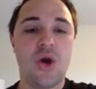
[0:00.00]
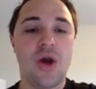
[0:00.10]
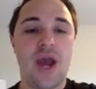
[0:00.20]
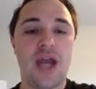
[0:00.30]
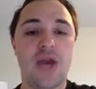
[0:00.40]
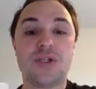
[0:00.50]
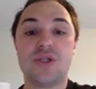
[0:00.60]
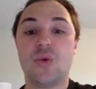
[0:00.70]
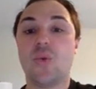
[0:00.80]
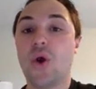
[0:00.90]
and it was the
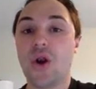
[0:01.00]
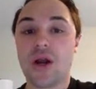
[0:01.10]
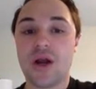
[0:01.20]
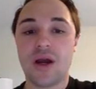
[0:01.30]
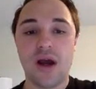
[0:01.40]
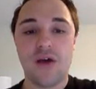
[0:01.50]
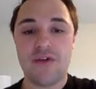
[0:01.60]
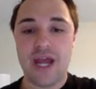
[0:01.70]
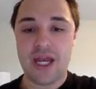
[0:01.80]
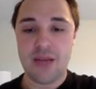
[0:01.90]
work of an
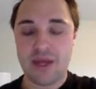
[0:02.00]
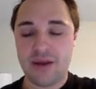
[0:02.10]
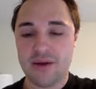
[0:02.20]
enemy.